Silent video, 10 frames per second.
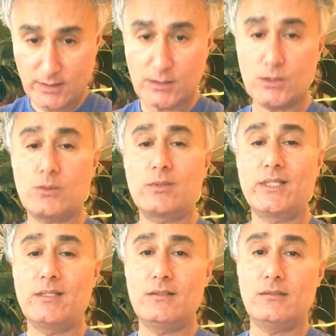the
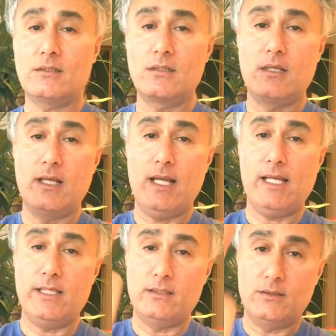screen
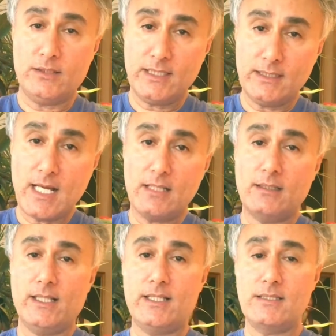and look at that
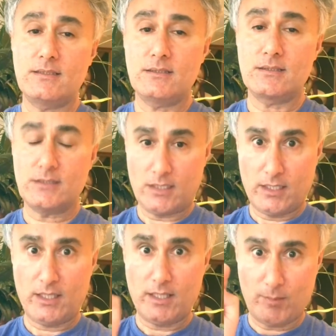lens
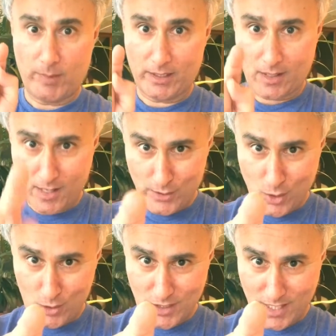and make eye
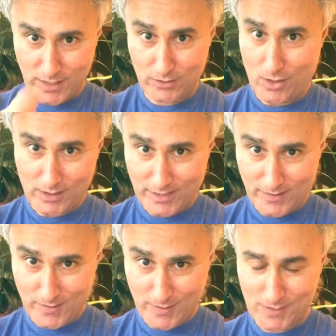contact, not
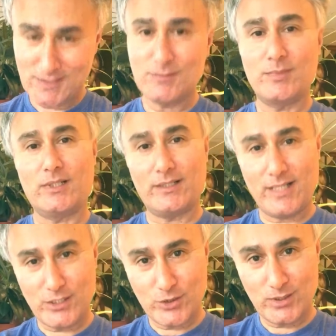like this, but
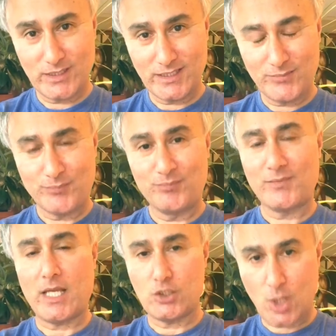naturally,
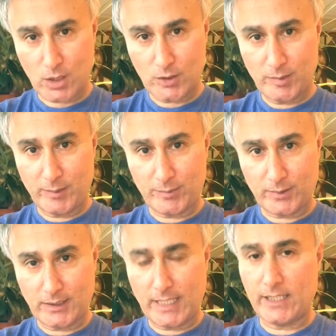and talk to
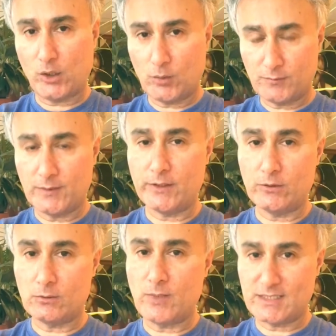people, and hopefully
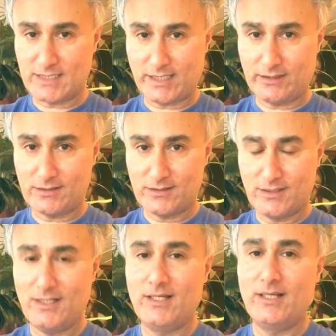you'll resonate.
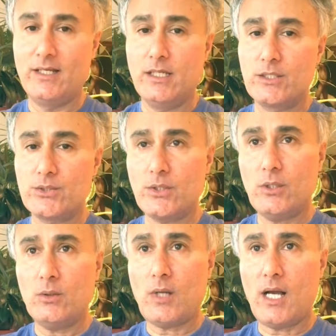
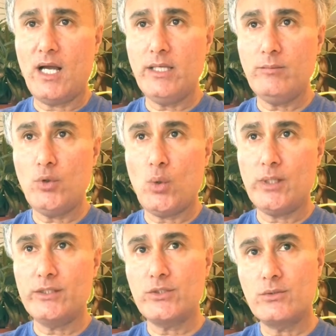So I am
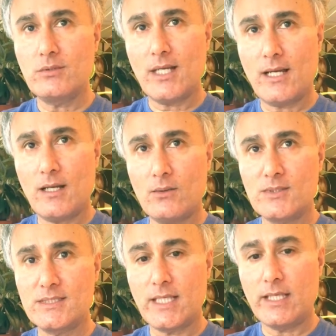going to now
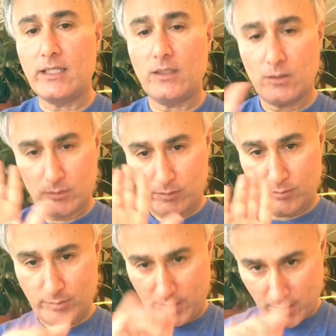say
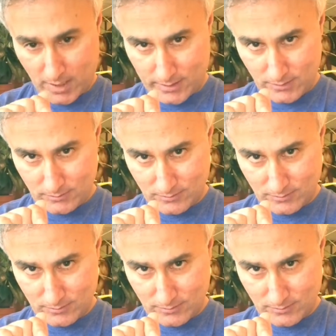bye-bye.